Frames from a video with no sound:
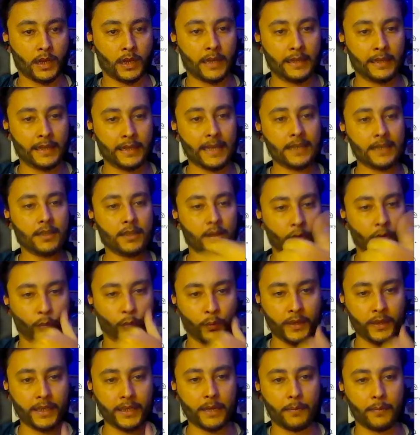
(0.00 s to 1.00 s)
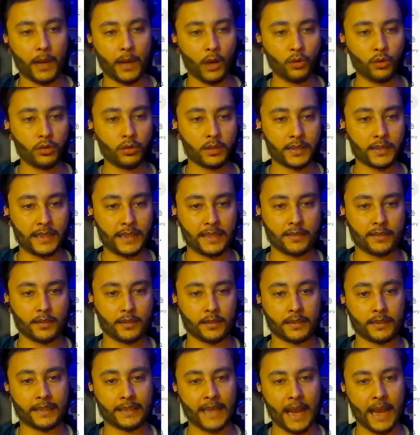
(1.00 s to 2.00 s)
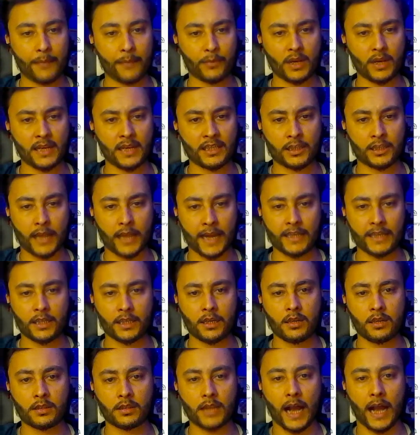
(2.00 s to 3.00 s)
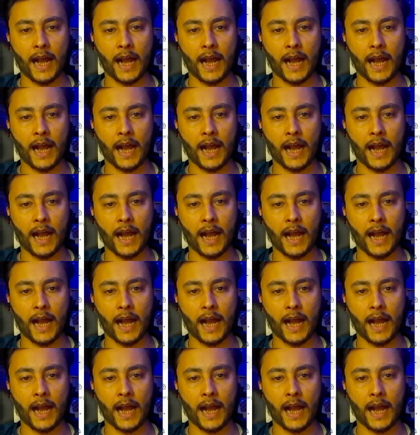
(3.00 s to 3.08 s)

Let's read about sensors: cameras, lidars,